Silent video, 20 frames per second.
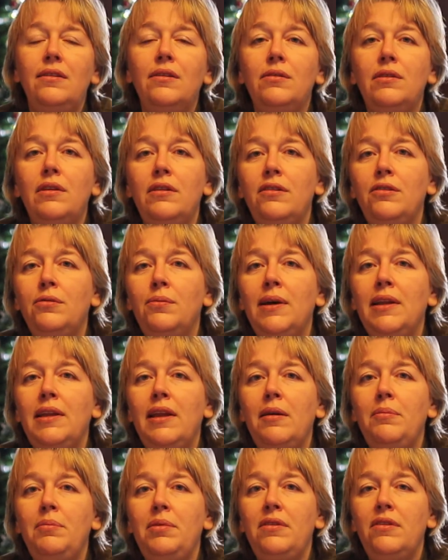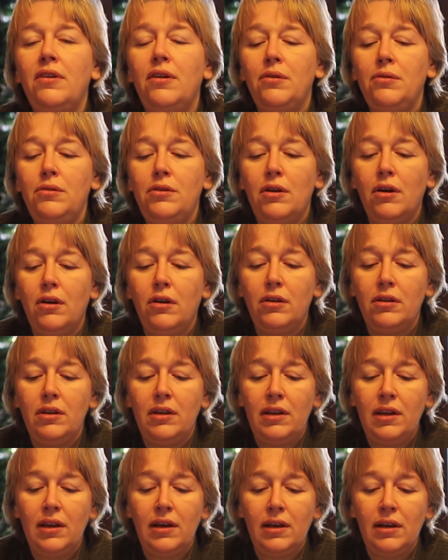So there is one episode
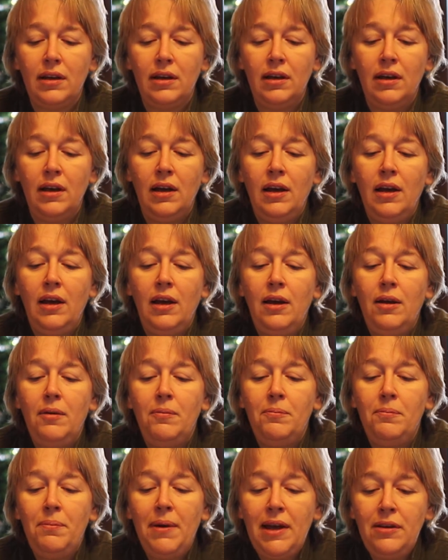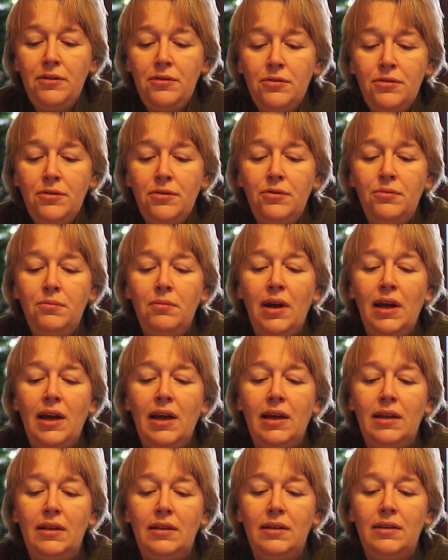on the bedroom
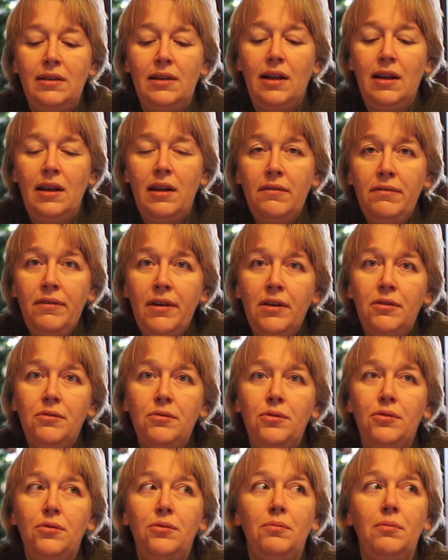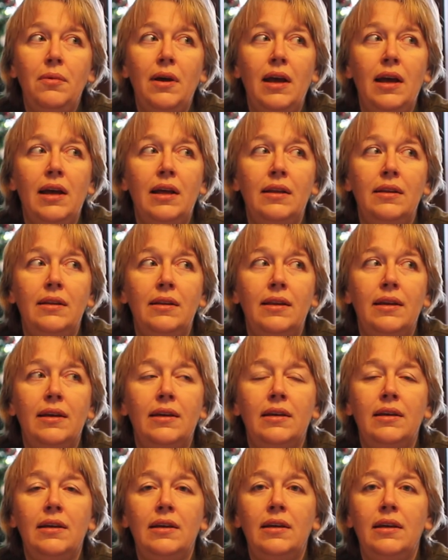and the living room and
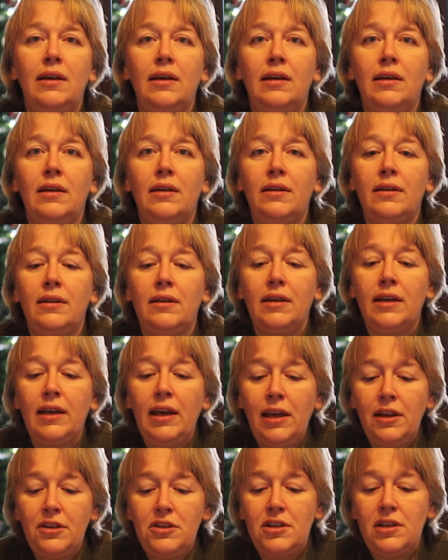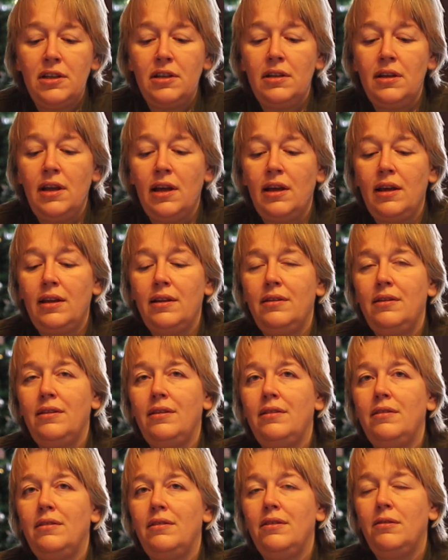the kitchen
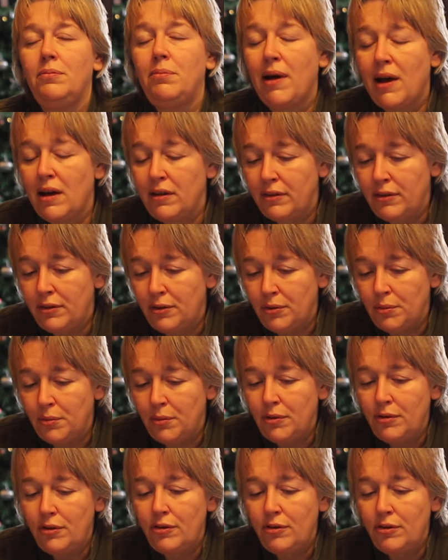and the bathroom.